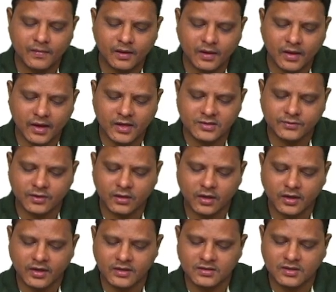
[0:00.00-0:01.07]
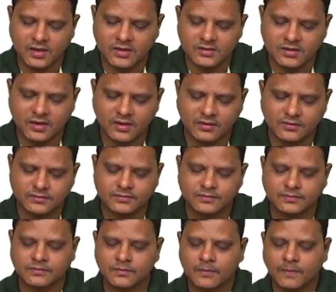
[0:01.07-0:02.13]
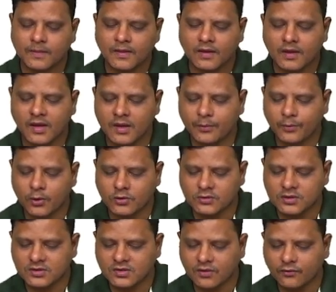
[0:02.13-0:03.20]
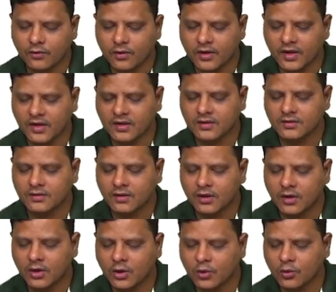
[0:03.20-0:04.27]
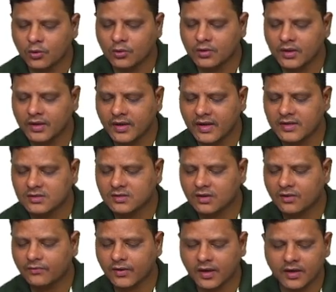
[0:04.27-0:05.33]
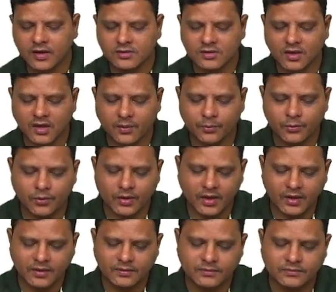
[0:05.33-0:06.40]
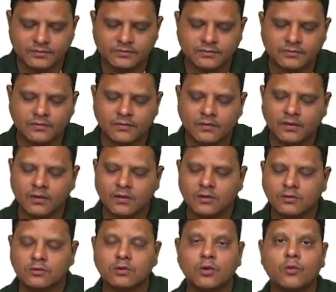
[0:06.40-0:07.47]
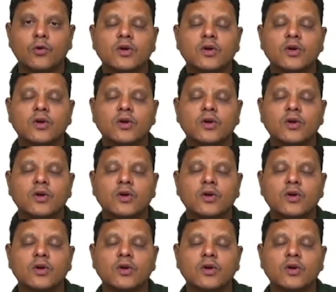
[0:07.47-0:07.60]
as far as audit is concerned in process of audit due to the nature of financial reporting. So who is